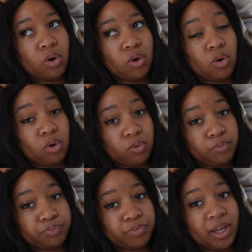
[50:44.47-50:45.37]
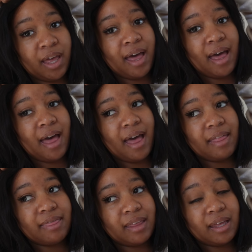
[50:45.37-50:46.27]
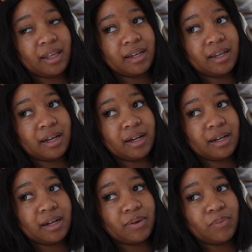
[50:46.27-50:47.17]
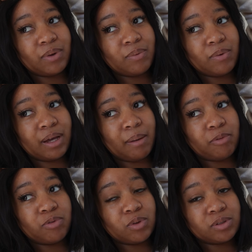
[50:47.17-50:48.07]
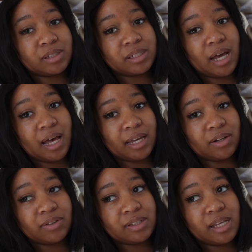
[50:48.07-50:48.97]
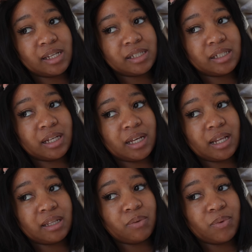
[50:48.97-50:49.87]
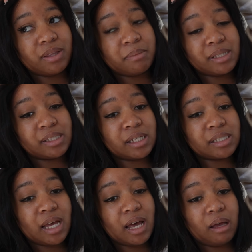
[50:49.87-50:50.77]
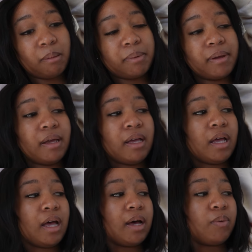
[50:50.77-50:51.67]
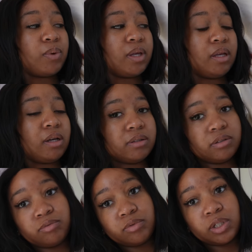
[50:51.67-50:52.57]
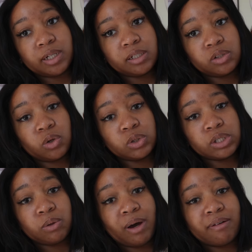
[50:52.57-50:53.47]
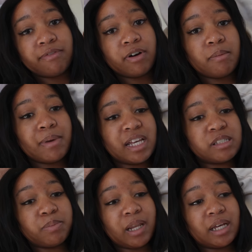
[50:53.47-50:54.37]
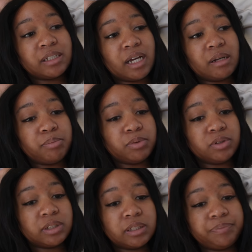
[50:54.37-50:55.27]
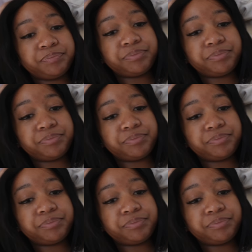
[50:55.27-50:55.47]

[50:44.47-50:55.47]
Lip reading: Coco. And then we woke up, of course, tired on the Saturday and the weather messed us up. We couldn't go to the wine farm as planned and booked.